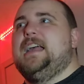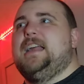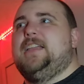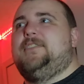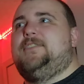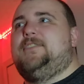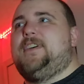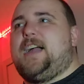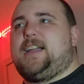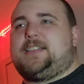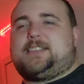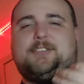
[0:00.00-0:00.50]

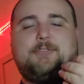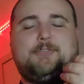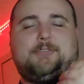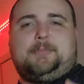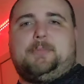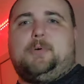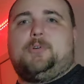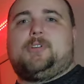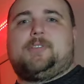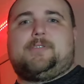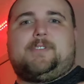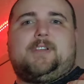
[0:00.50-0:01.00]
In fact, he was
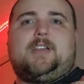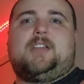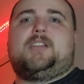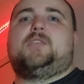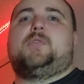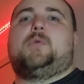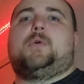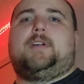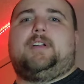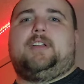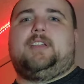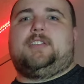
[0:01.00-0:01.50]
more of an
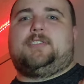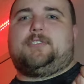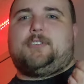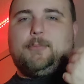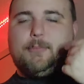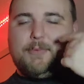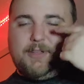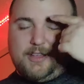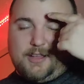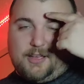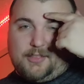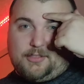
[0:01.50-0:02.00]
annoyance for
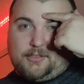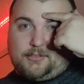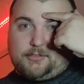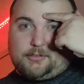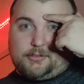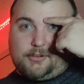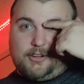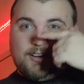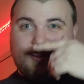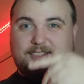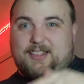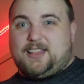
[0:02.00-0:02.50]
me on the
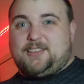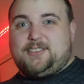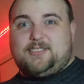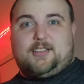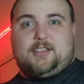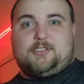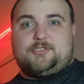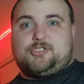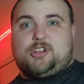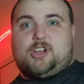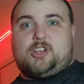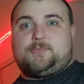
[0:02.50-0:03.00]
screen. And that's
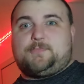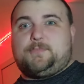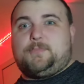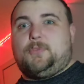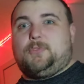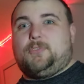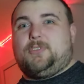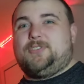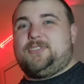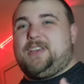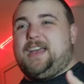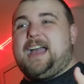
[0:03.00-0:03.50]
not Josh
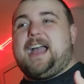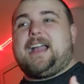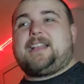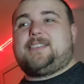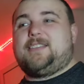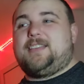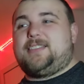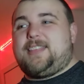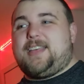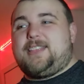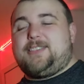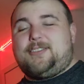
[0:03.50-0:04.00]
Brolin's
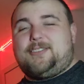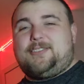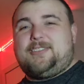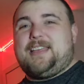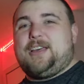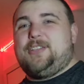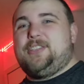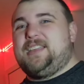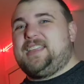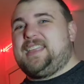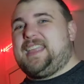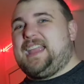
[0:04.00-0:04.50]
acting. That's just
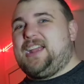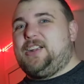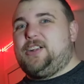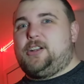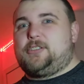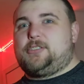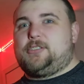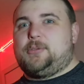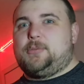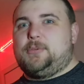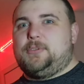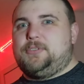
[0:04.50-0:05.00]
how the
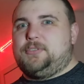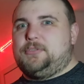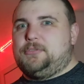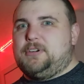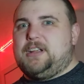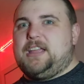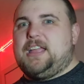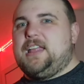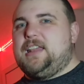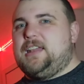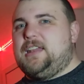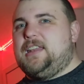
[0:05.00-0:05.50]
character was
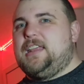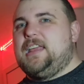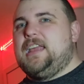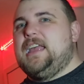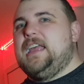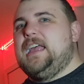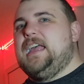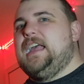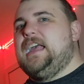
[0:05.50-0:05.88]
written.